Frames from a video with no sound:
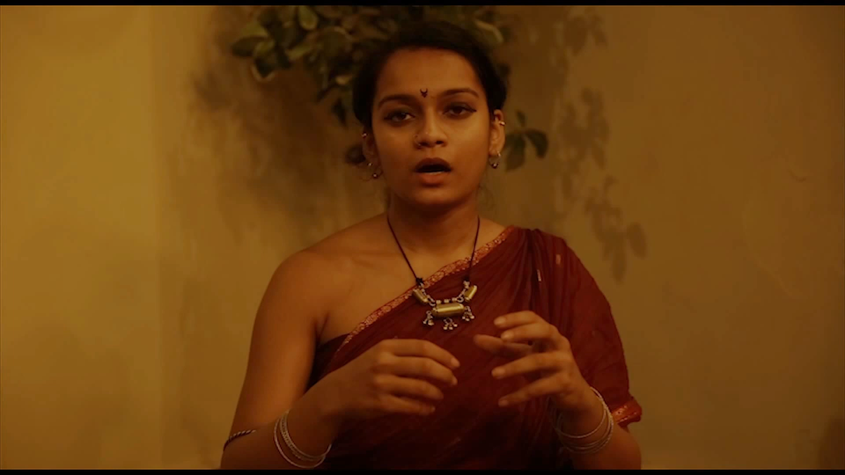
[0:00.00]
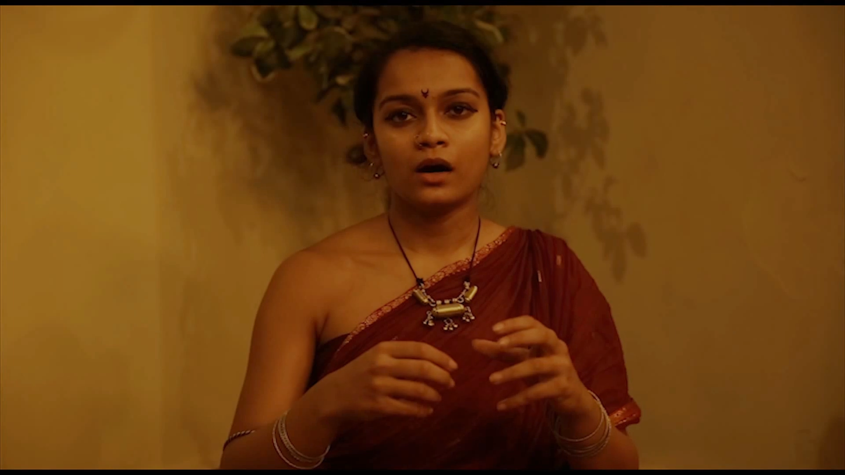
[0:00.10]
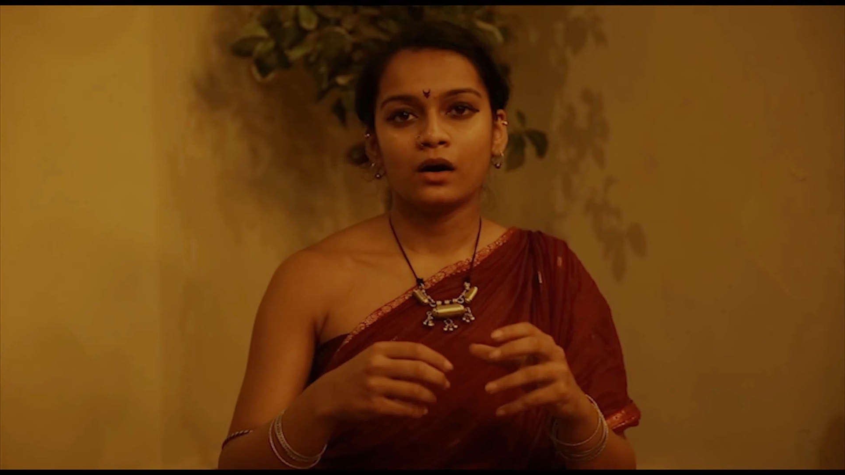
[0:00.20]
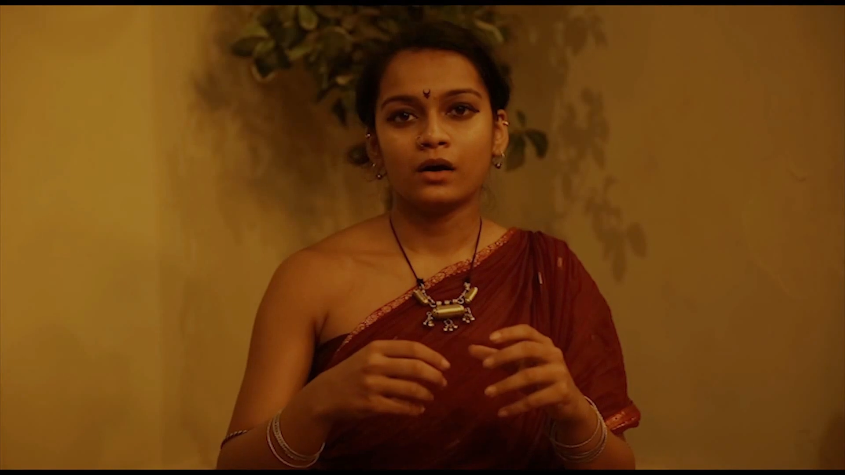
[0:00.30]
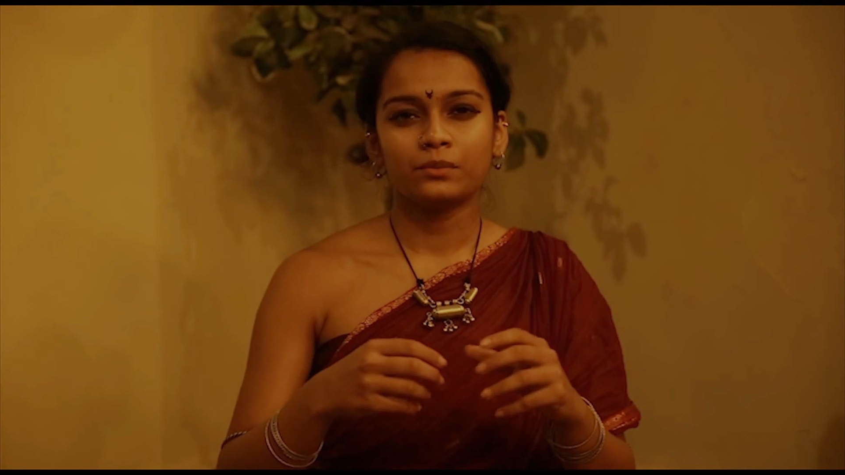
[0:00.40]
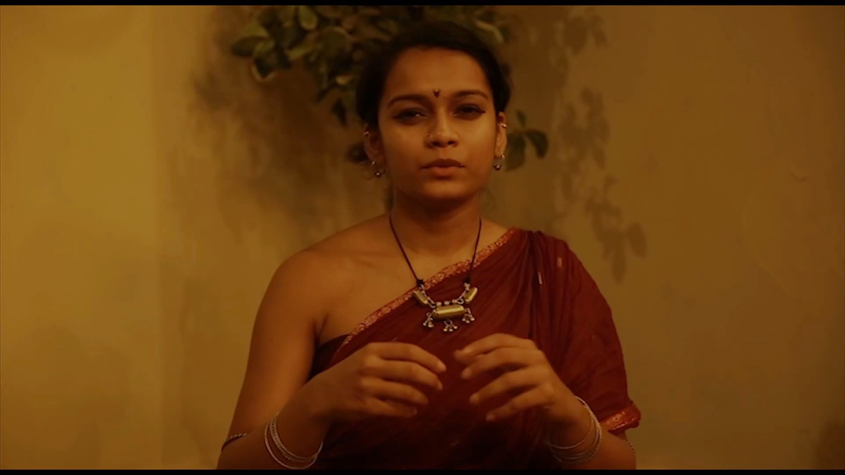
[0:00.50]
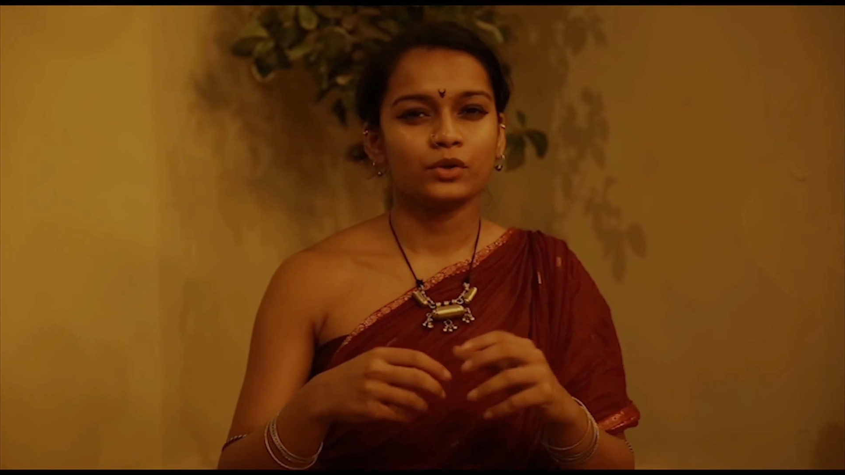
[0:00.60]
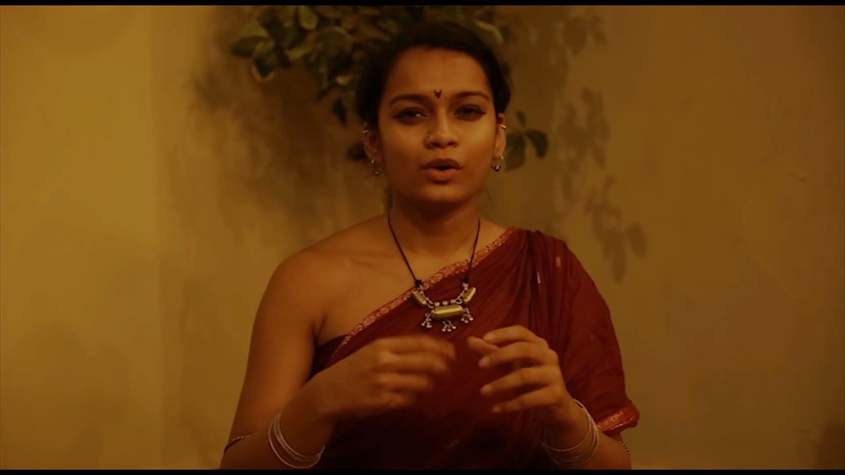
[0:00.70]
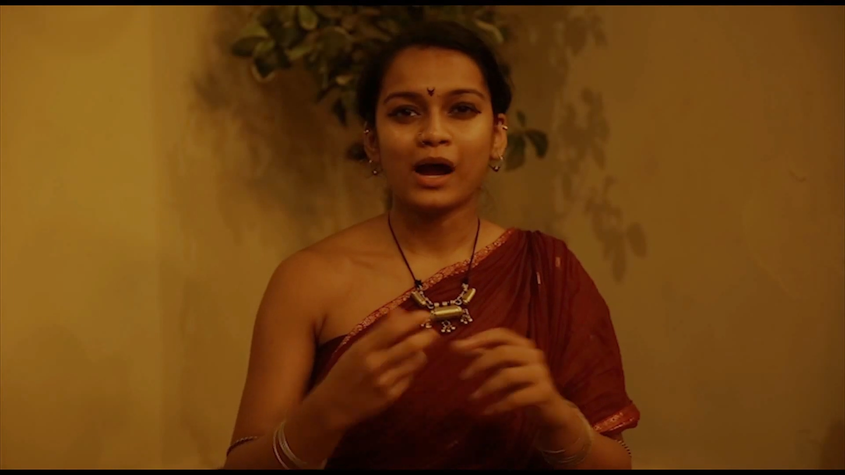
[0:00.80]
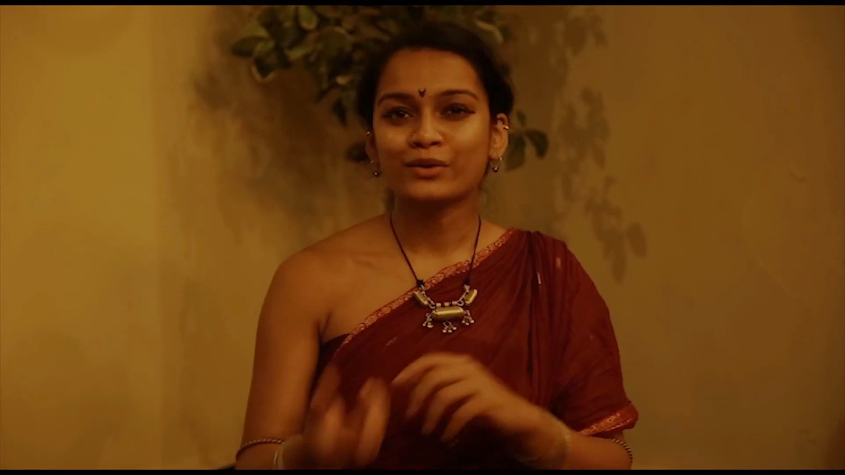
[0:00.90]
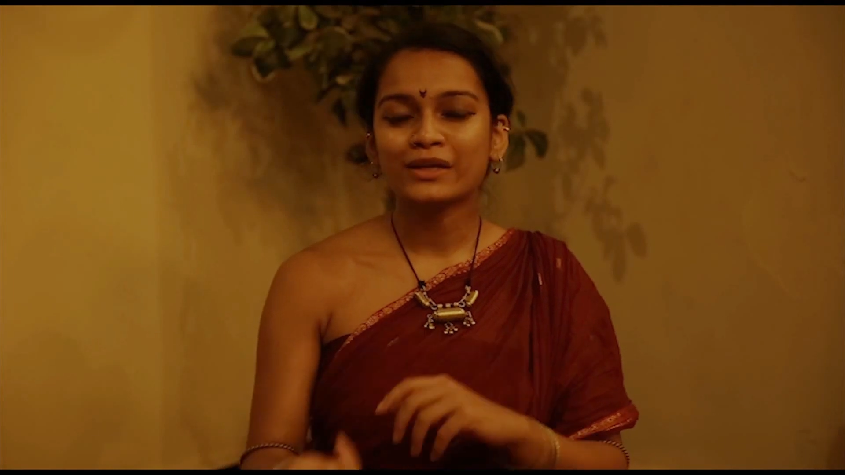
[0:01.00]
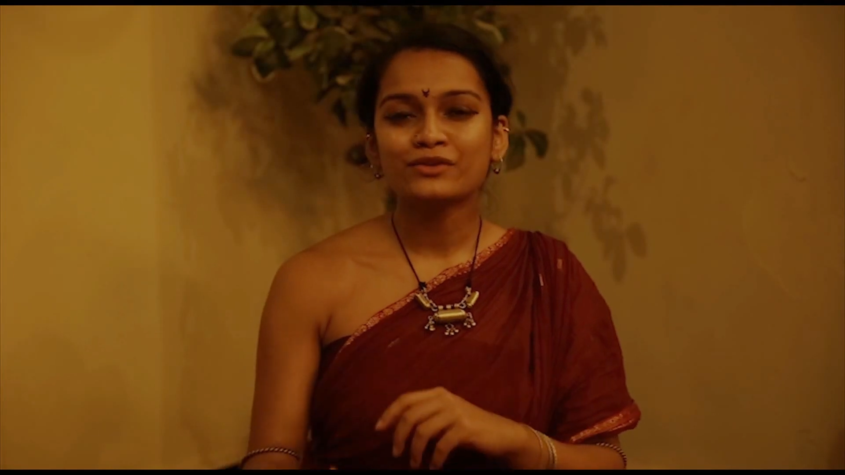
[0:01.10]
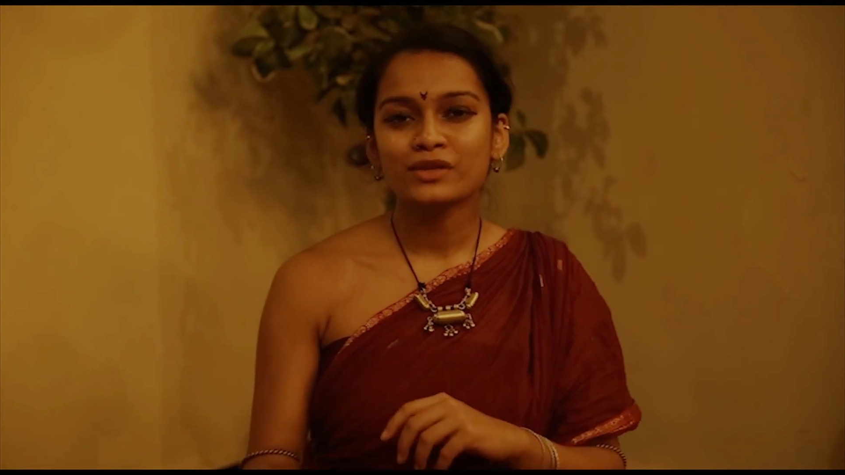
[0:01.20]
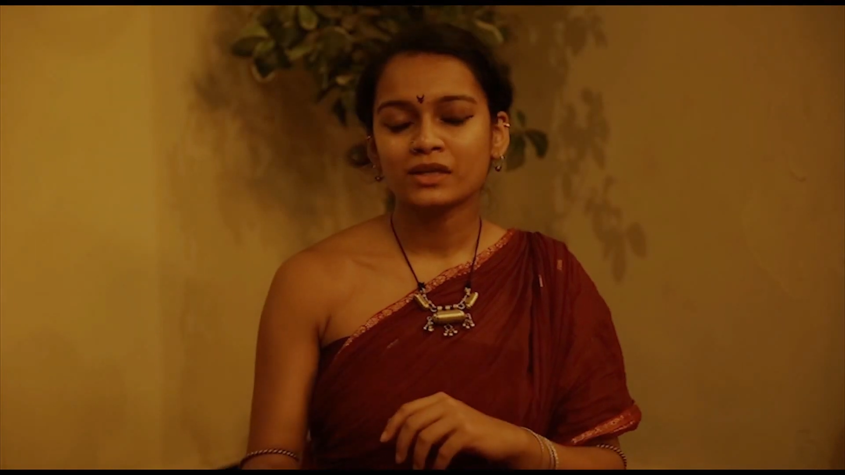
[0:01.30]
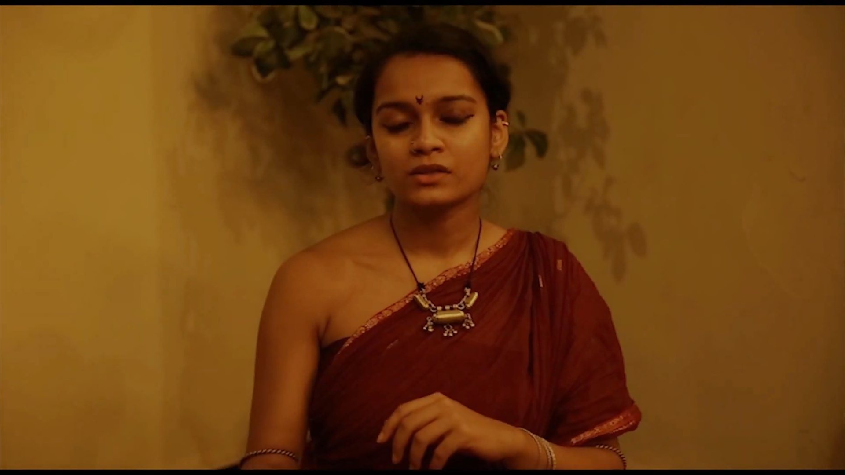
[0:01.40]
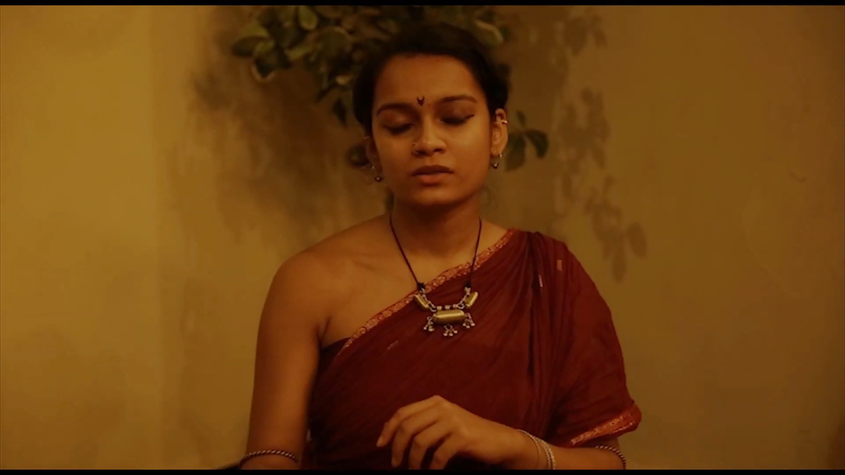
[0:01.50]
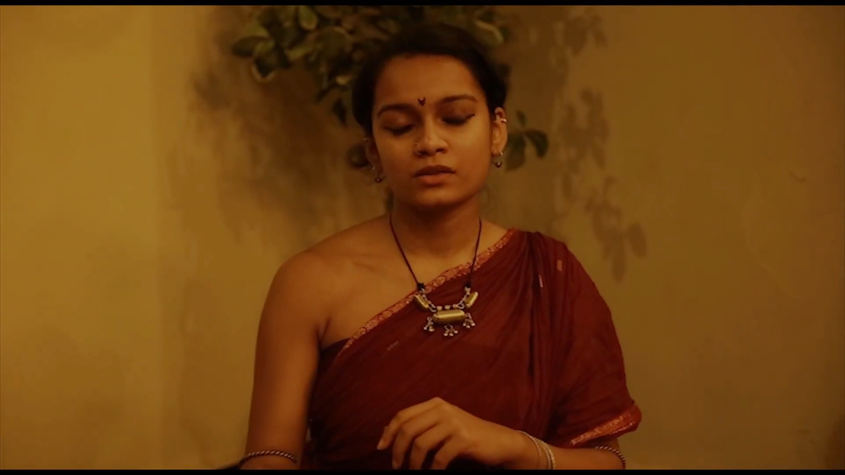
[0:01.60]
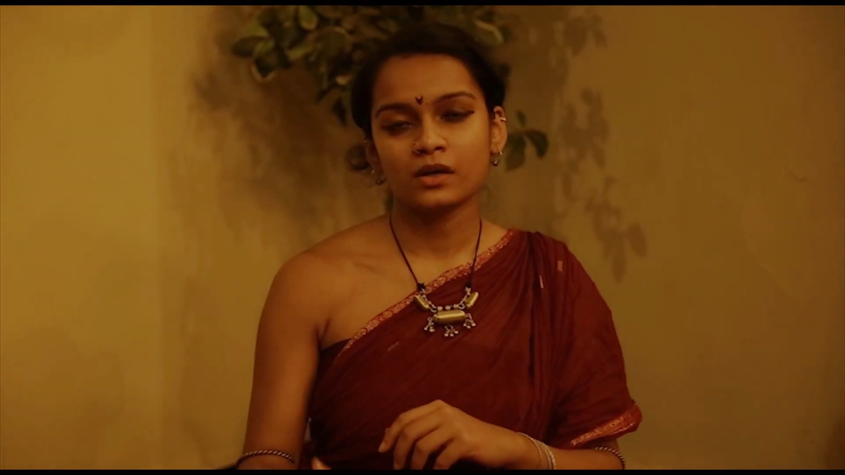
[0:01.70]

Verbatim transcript: uh, you know, how they treat